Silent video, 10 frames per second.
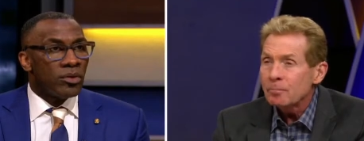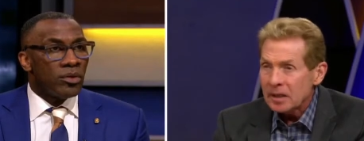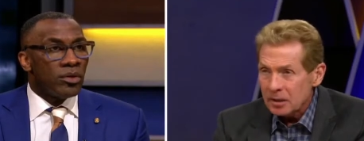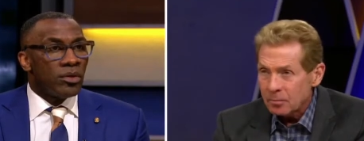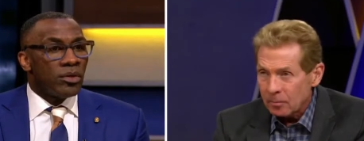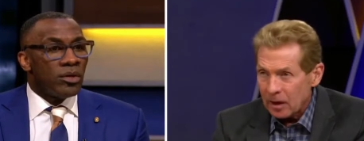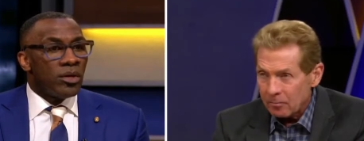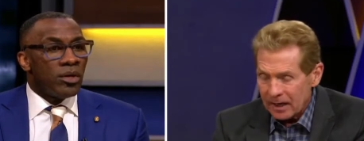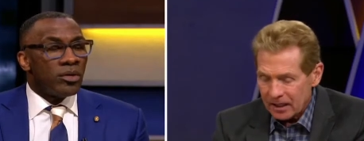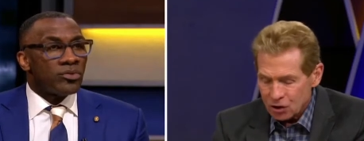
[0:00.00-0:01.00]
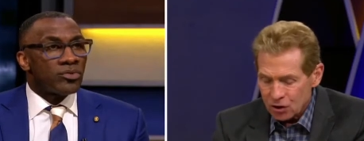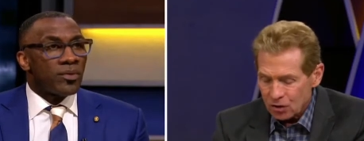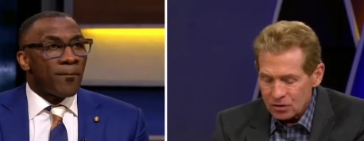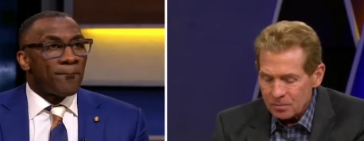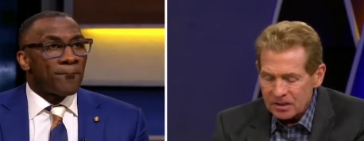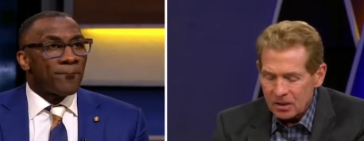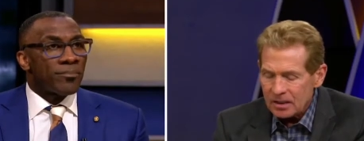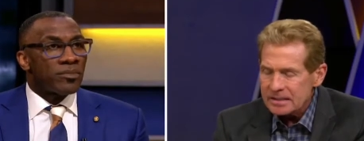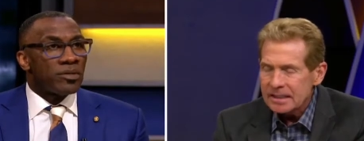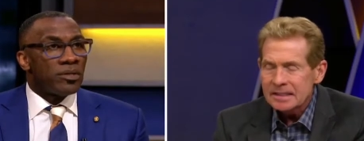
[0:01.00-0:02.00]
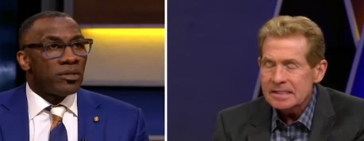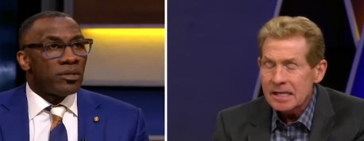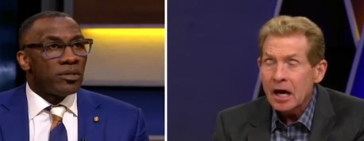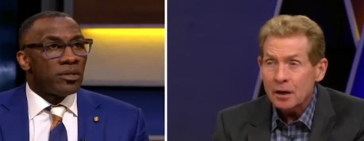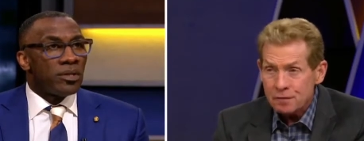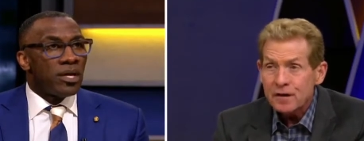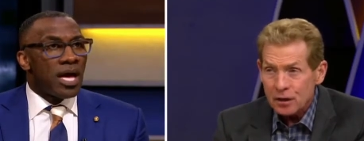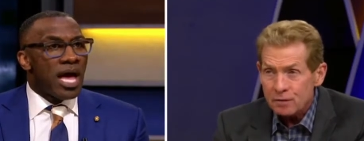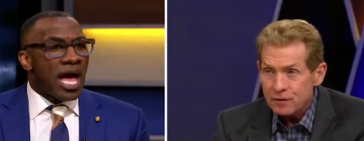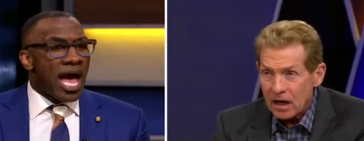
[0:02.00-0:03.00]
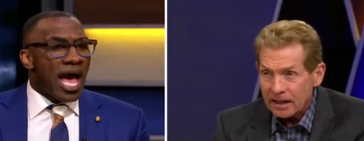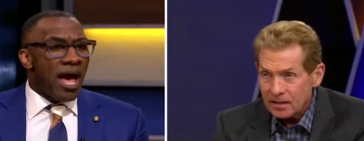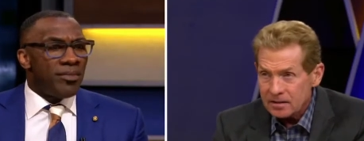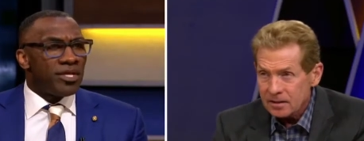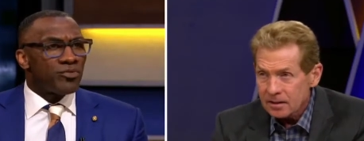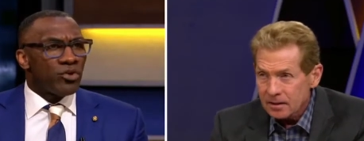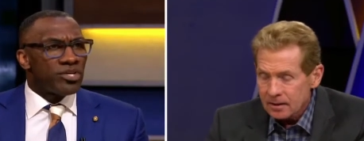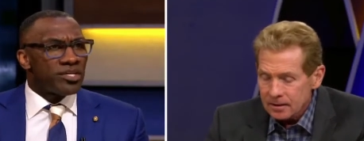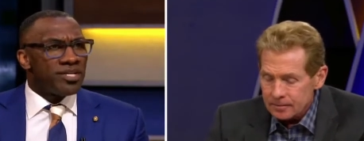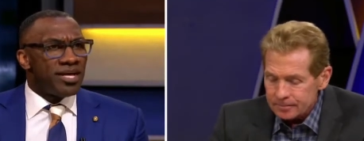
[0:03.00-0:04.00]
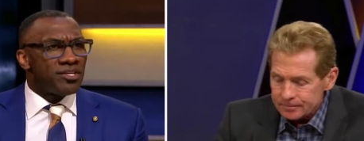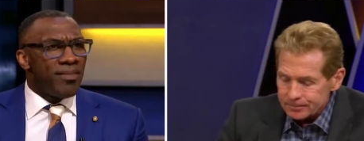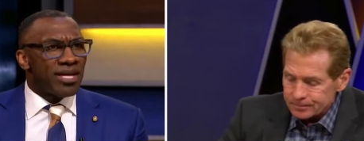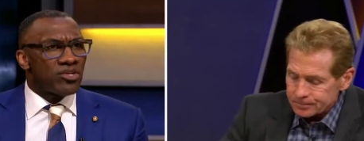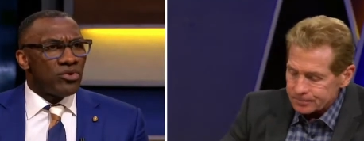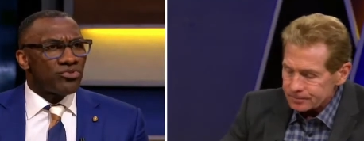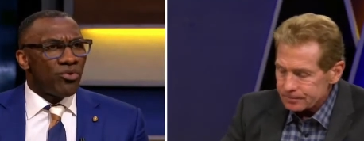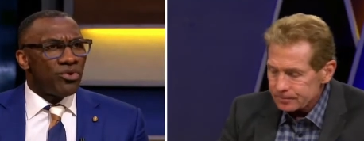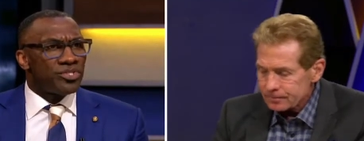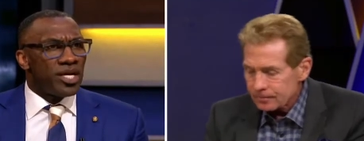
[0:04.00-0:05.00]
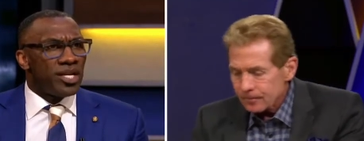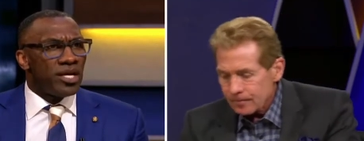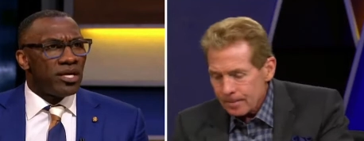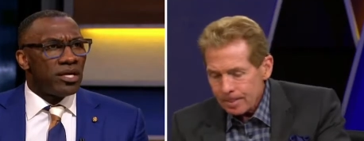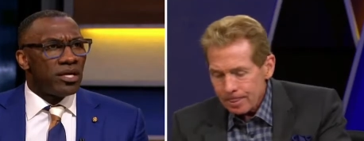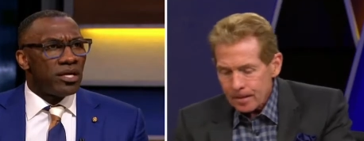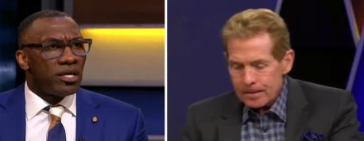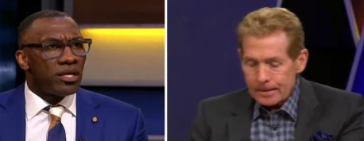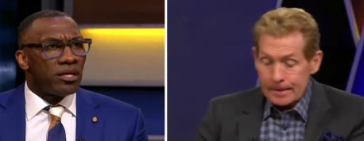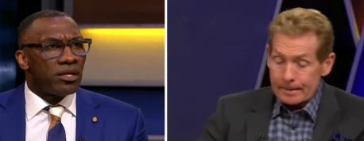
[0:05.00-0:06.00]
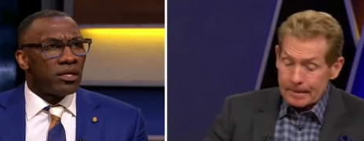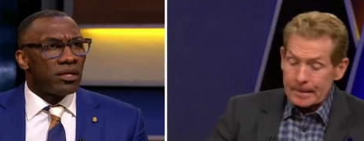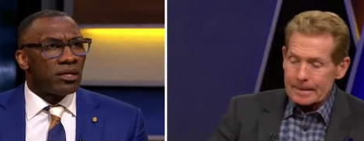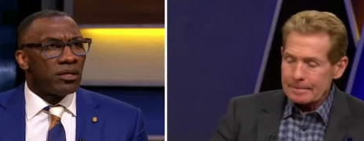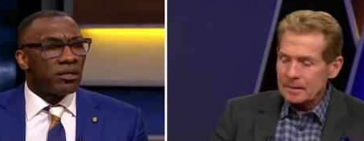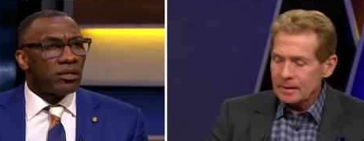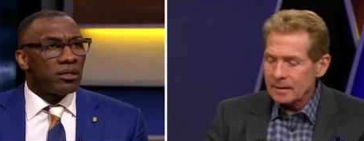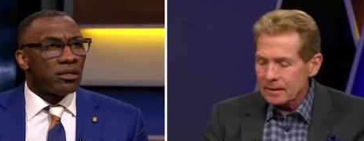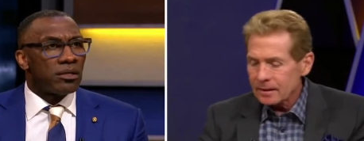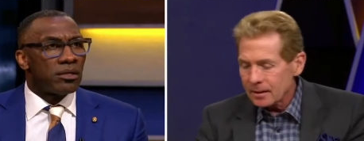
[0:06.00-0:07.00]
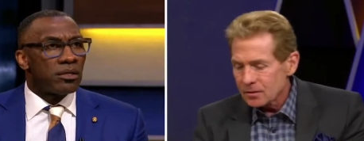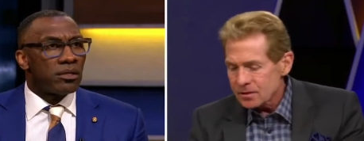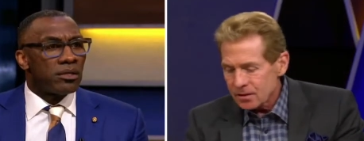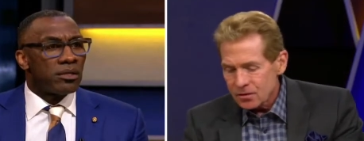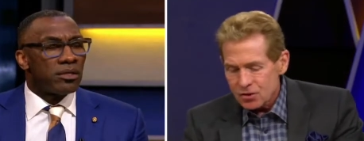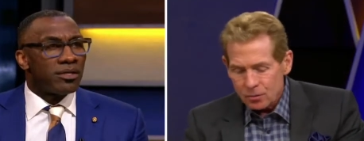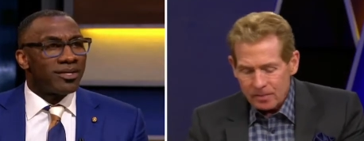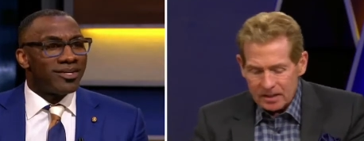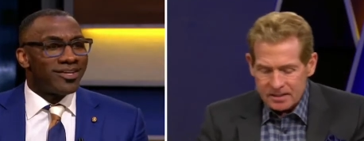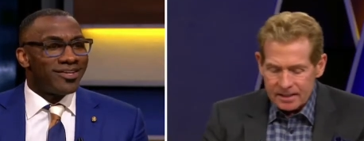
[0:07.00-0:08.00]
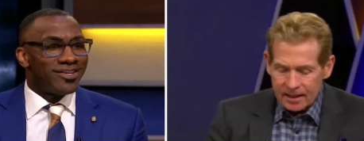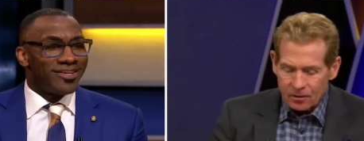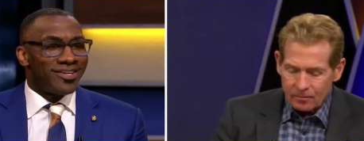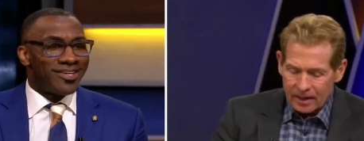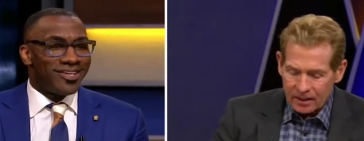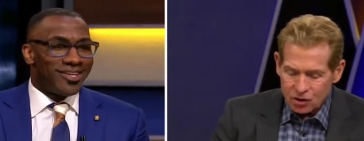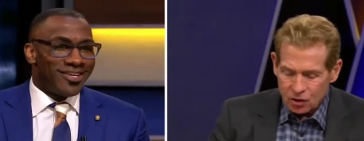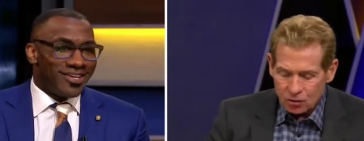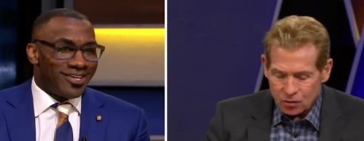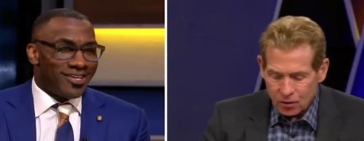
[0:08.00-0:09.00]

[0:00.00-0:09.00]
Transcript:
Speaker 1: peep about Mac Jones because it's not a fair fight.
Speaker 2: How many touchdowns did Mac
Speaker 1: Jones throw on Sunday? Yeah, well, here's, here's your best stat on Mac Jones